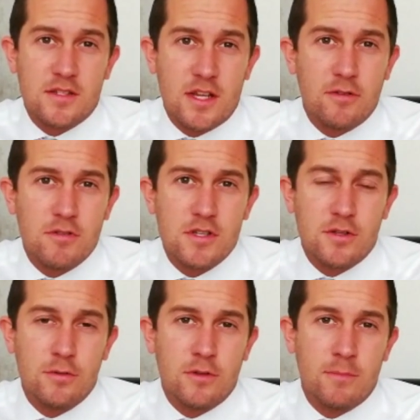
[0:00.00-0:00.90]
secondary
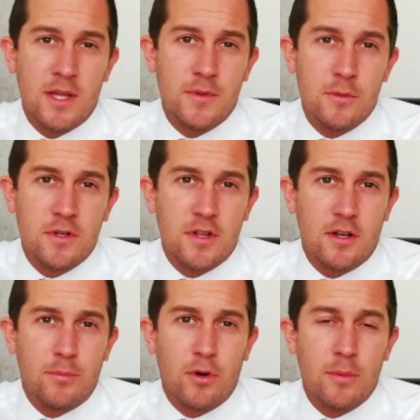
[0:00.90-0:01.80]
school than maybe you would have
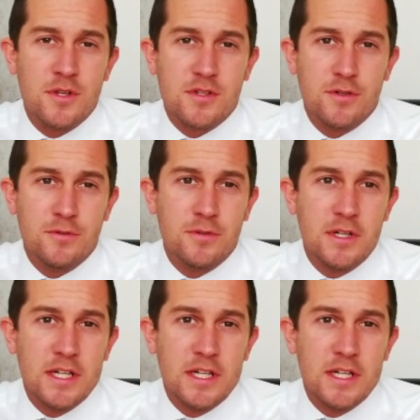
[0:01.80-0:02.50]
done at primary school.